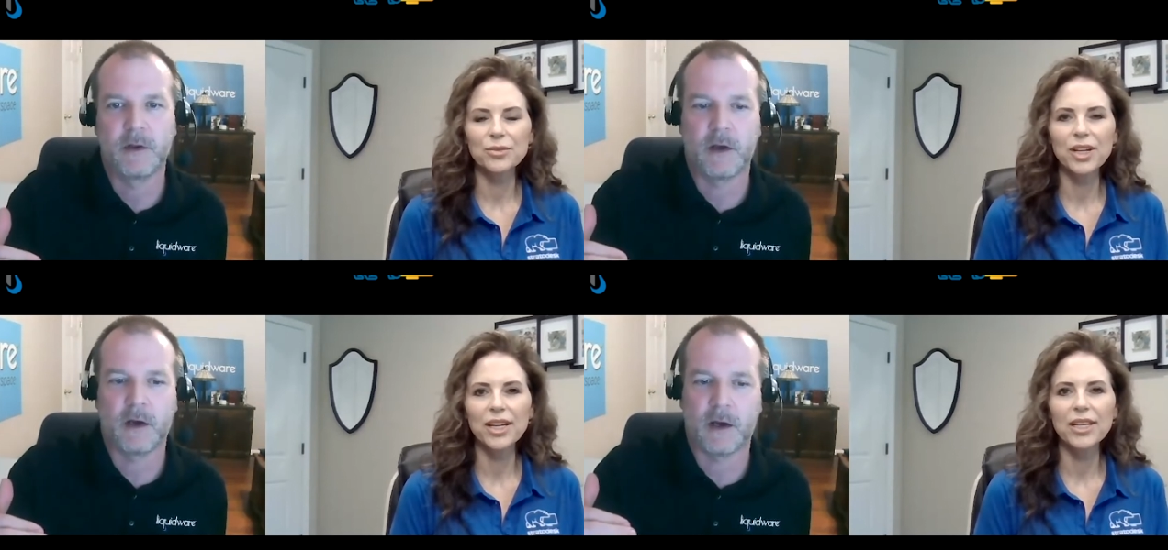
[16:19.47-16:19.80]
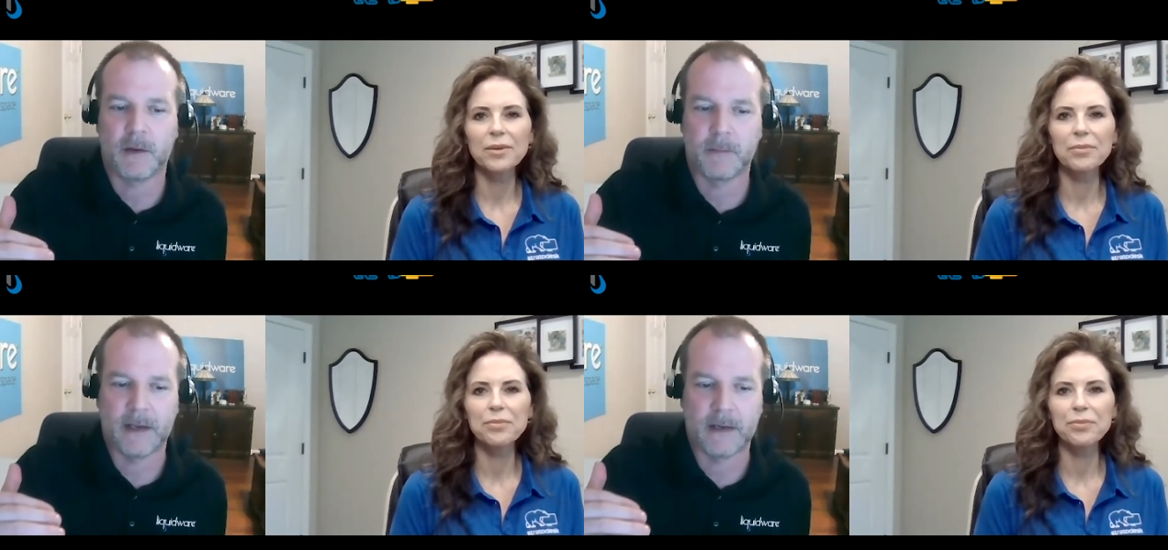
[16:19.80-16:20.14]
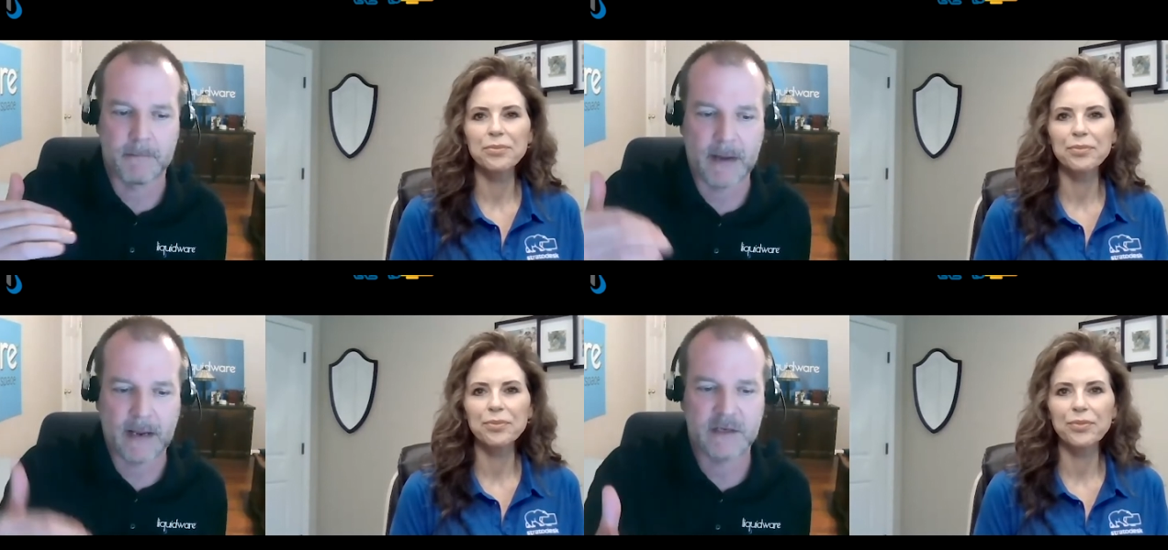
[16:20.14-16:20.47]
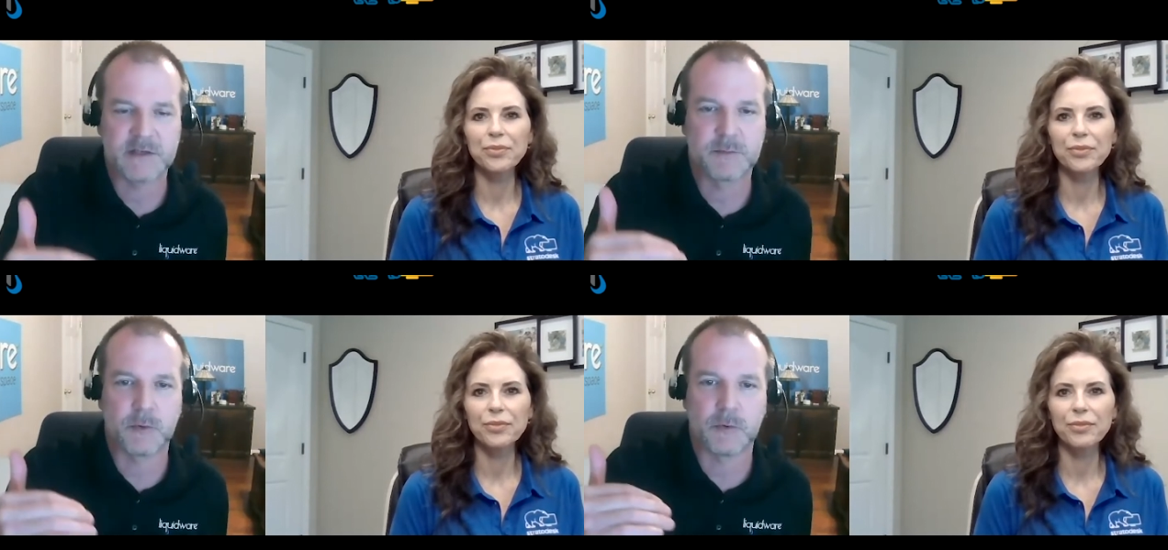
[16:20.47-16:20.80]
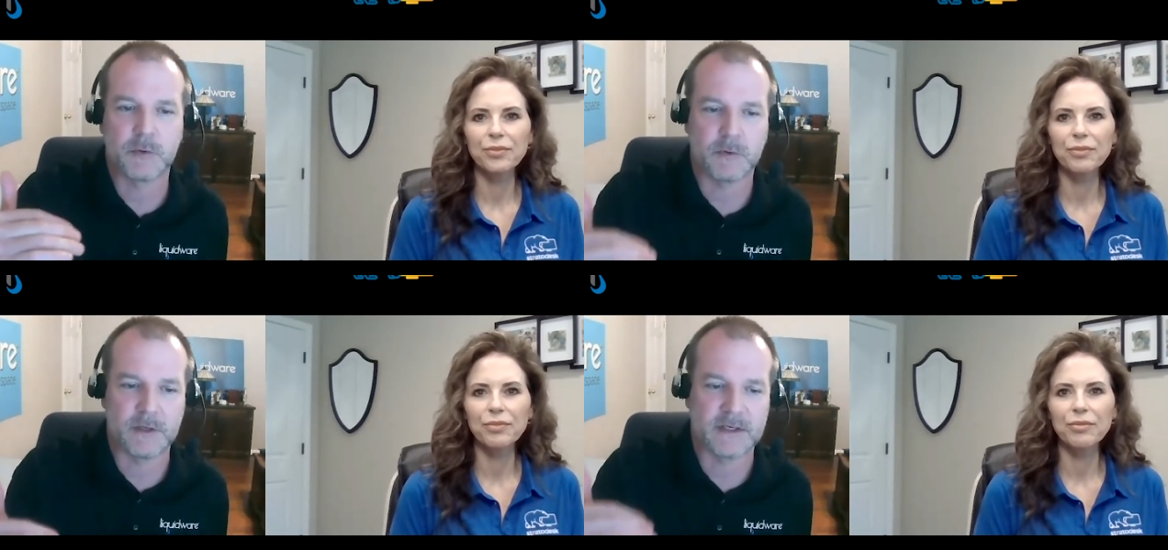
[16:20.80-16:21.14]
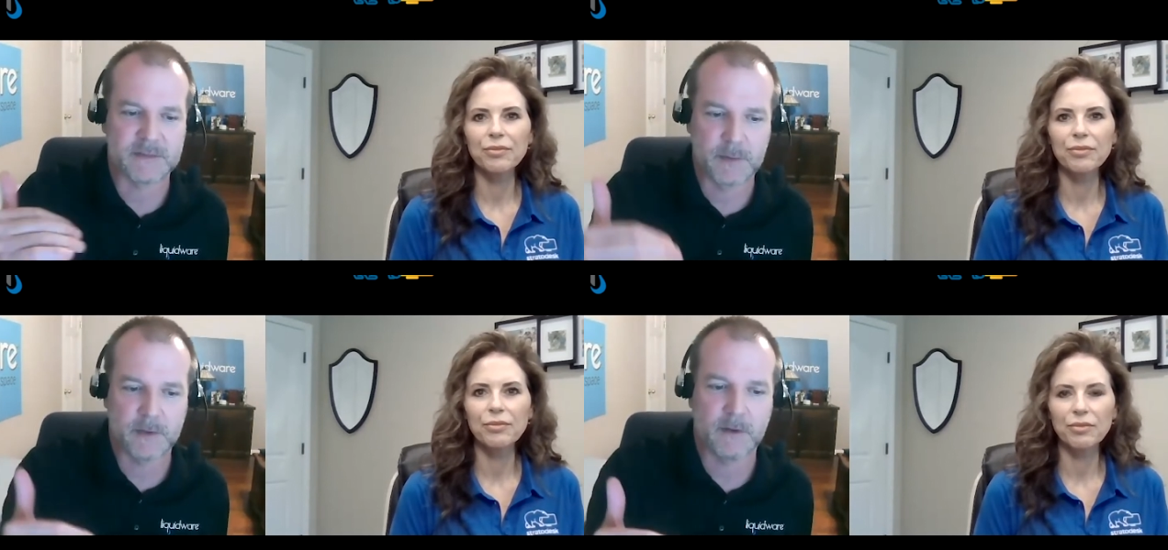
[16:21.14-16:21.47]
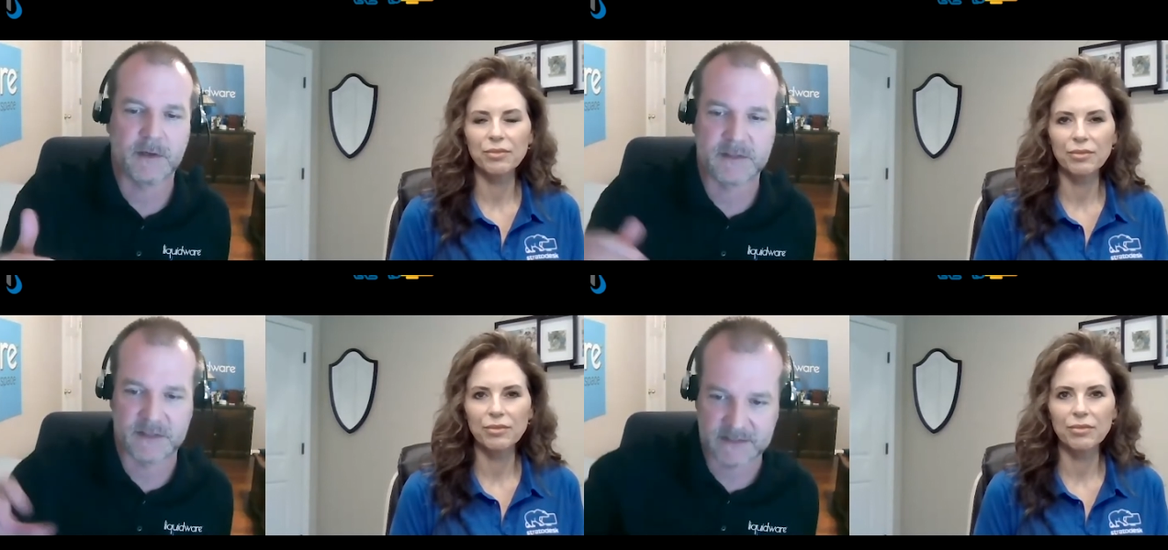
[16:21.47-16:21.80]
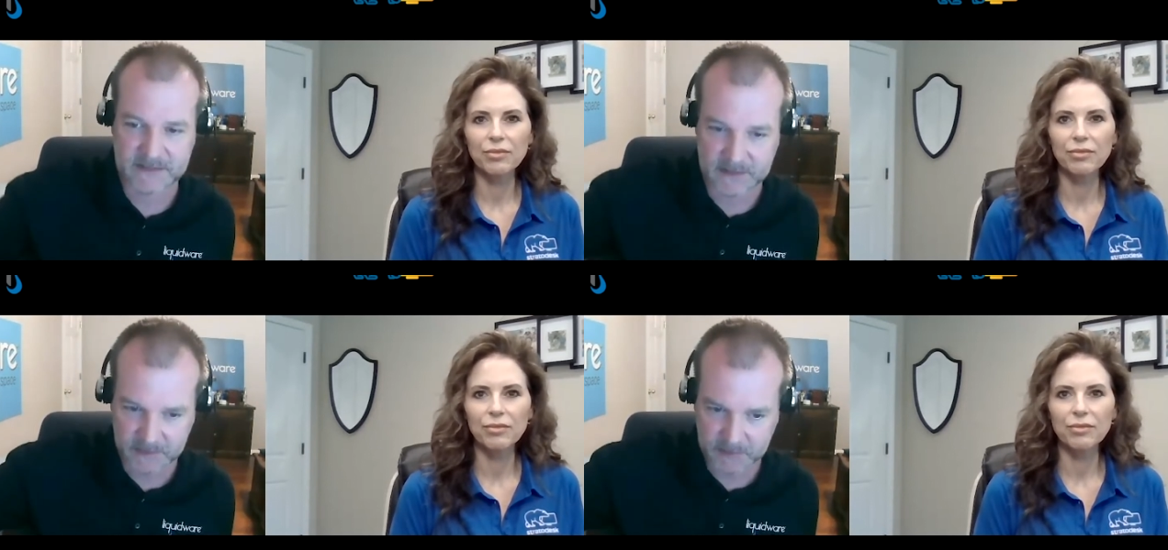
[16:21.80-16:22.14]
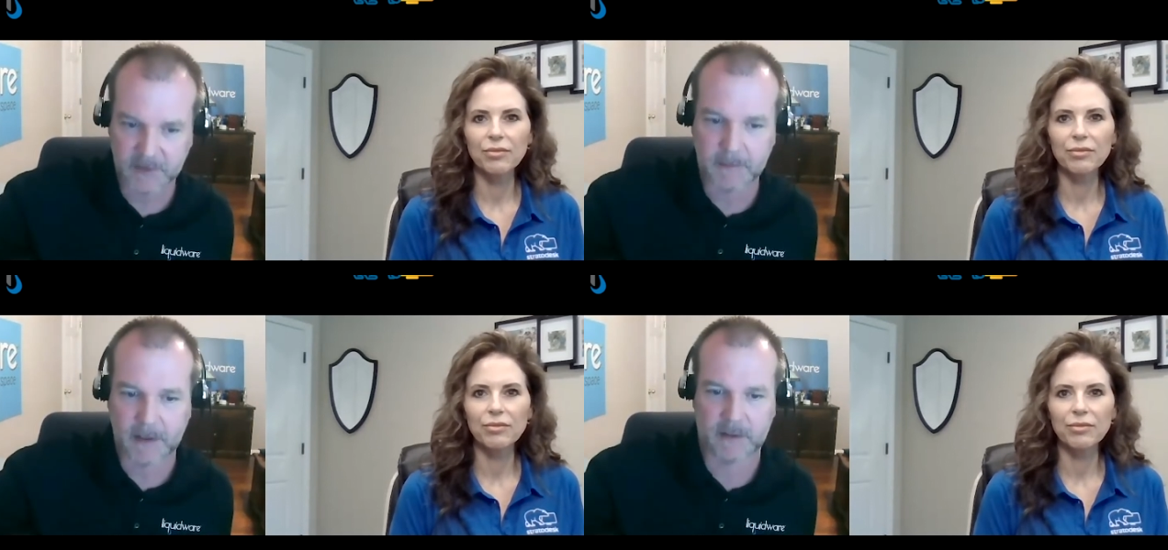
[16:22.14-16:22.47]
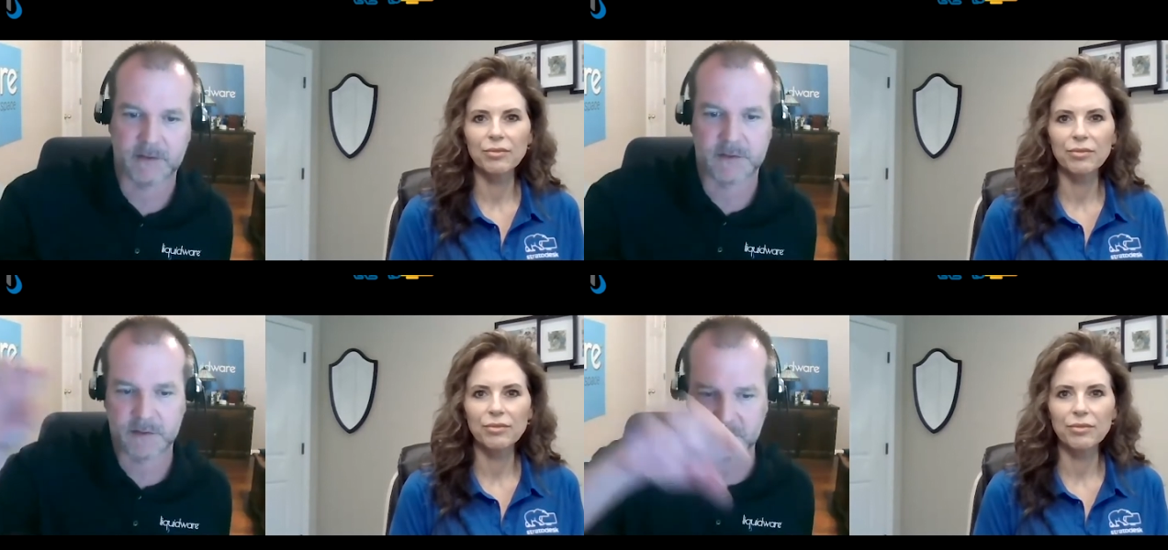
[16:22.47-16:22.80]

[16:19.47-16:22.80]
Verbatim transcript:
Speaker 1: and a manageable experience. It's centrally managed.